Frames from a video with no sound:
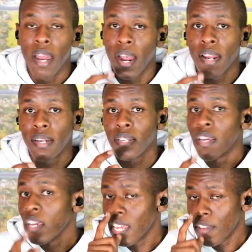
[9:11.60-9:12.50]
And
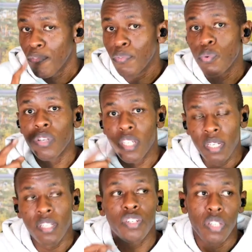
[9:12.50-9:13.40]
if you
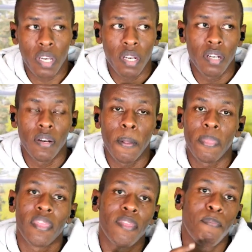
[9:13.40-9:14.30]
didn't check
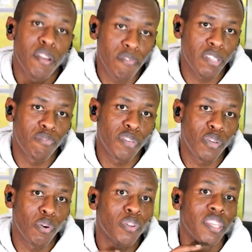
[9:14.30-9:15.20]
the previous
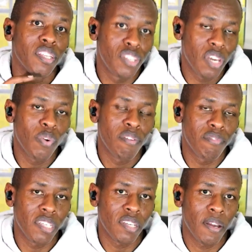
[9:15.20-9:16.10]
video on the J1
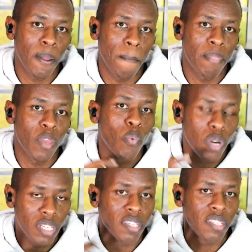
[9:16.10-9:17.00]
visa,
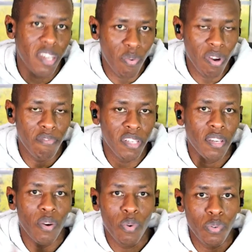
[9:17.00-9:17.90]
what is a J1
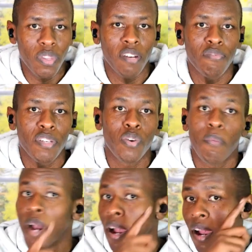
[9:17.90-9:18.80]
visa, go to that video.
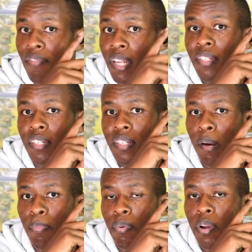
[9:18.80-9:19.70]
I've linked it
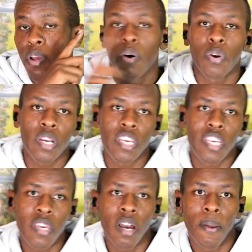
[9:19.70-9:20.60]
up already
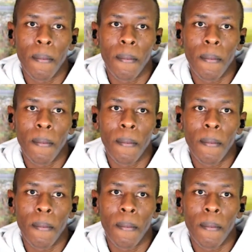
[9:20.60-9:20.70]
here.